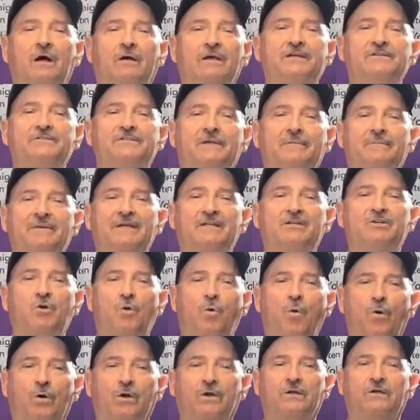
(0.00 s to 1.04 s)
He's going to be in
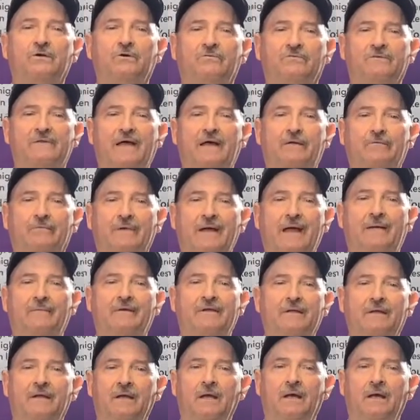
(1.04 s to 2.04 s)
court over that rabbit.